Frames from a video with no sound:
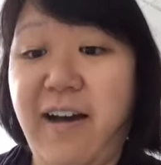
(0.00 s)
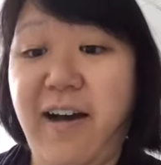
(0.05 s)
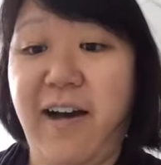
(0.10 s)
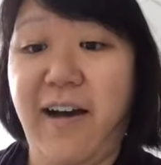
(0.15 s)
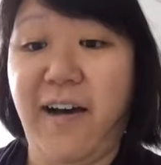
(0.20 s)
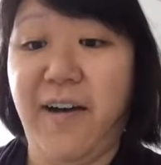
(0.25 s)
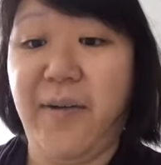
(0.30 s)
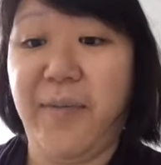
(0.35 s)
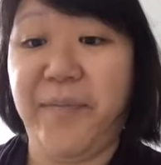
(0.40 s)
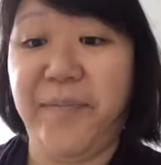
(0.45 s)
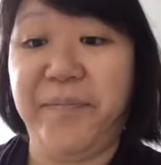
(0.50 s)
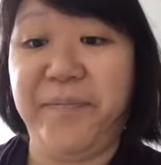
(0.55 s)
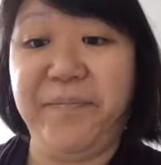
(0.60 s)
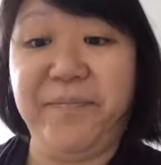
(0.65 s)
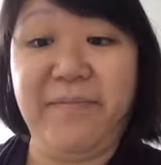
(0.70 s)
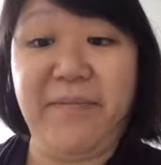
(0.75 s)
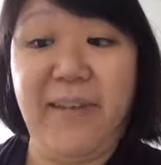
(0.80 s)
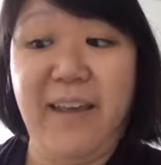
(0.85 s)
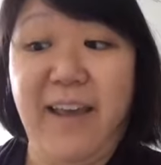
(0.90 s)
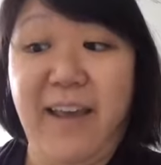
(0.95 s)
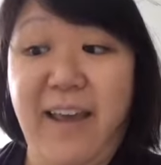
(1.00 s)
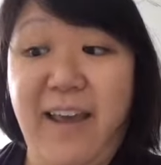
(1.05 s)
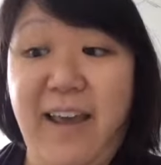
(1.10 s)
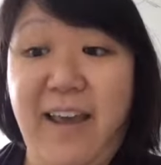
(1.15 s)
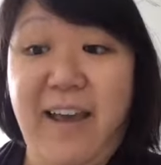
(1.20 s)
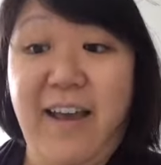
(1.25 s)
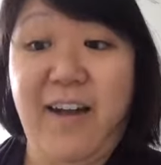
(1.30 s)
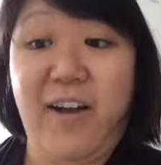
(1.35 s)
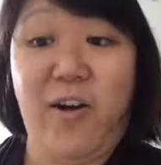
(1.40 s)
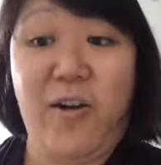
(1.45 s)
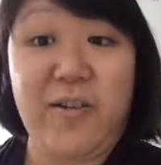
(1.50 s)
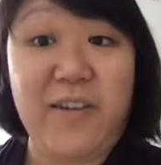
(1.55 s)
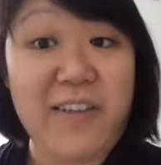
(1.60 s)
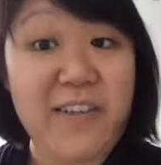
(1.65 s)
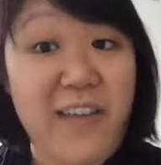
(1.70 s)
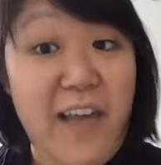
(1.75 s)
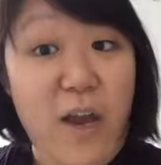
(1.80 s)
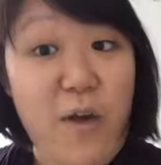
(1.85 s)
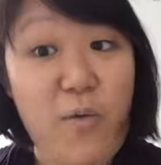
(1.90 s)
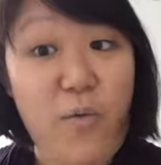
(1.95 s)
Hard to
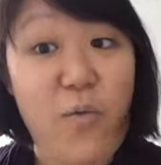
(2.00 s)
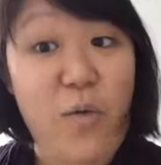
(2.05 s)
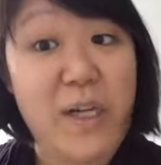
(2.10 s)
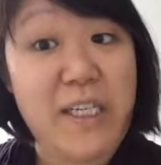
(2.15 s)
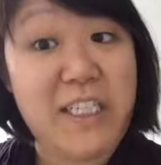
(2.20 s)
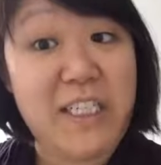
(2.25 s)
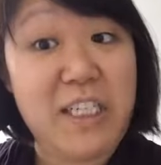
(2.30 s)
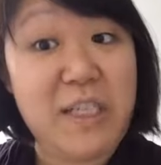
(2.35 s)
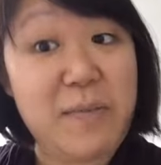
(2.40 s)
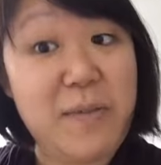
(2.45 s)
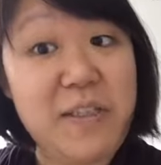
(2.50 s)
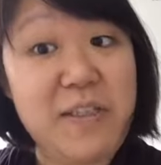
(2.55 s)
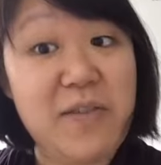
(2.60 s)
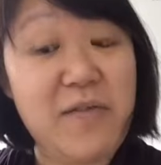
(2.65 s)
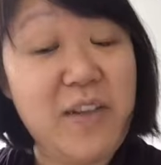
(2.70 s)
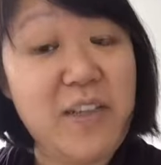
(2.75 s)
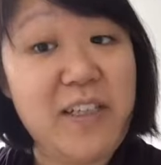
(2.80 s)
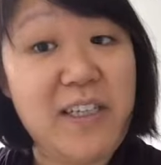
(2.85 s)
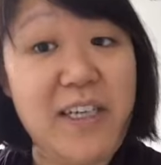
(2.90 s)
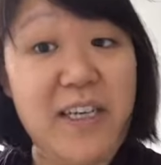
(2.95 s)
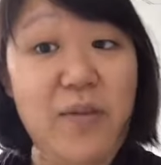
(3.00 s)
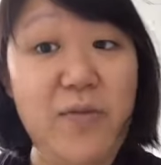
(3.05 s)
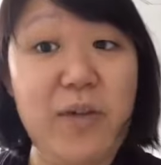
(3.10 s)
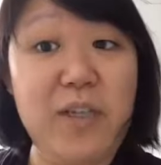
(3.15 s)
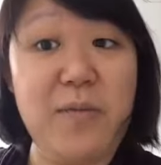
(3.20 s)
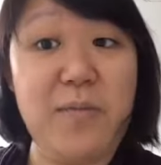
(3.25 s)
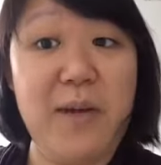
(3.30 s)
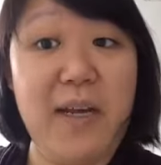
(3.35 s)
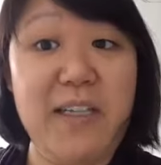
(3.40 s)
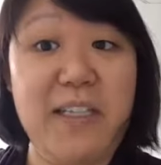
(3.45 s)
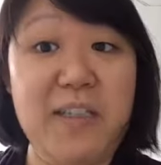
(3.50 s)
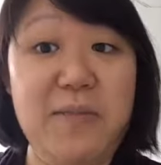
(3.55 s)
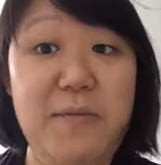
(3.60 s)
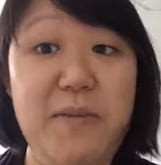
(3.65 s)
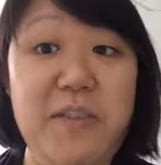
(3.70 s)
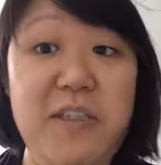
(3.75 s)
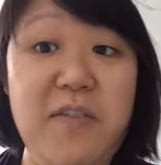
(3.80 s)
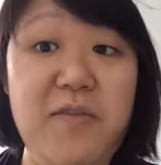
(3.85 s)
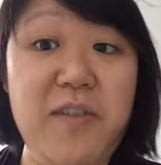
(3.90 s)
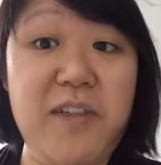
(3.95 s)
say which pages
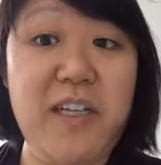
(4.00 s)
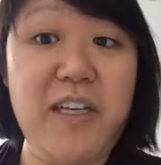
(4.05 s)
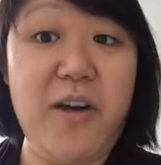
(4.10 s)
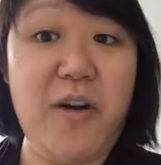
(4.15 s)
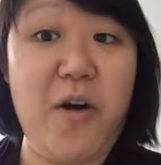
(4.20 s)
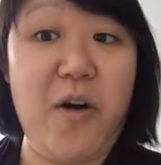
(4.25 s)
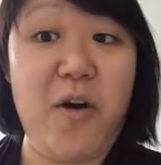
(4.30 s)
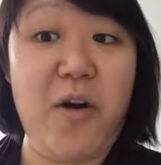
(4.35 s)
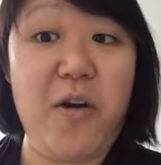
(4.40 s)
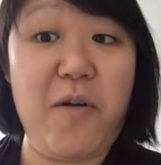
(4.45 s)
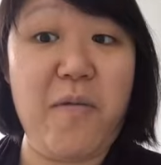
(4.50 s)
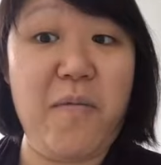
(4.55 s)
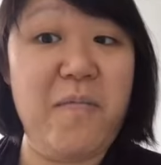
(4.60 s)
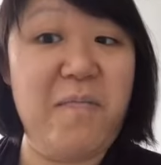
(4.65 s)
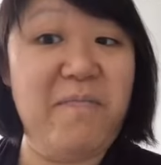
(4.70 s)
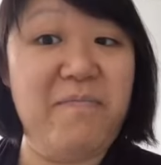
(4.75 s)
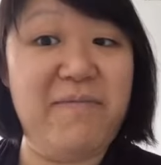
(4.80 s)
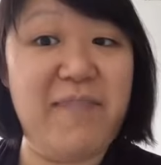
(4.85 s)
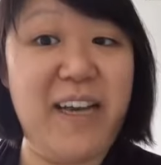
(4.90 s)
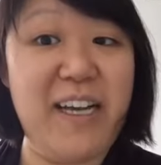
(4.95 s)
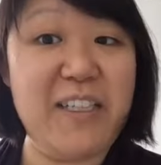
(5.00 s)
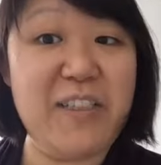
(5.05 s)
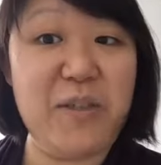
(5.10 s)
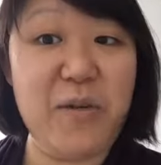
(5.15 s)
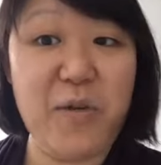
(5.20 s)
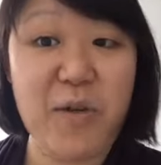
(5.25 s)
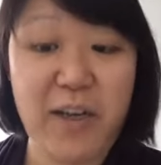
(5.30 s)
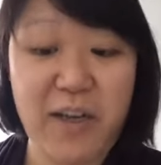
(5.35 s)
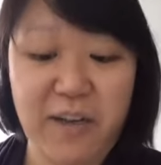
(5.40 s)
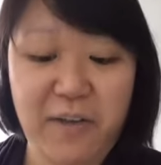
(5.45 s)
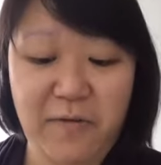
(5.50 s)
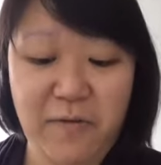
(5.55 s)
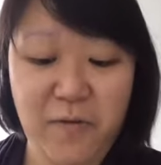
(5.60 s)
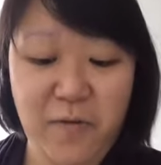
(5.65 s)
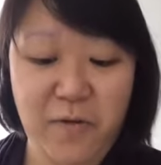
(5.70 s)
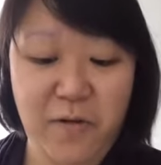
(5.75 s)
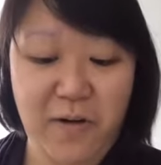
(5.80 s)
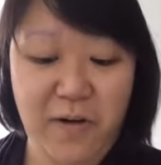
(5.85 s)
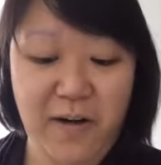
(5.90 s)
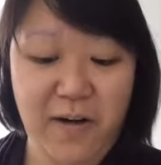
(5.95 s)
specifically are not so good
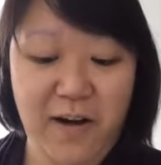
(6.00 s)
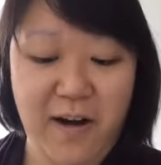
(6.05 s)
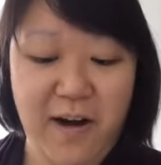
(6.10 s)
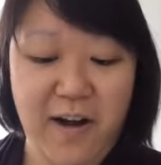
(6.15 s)
for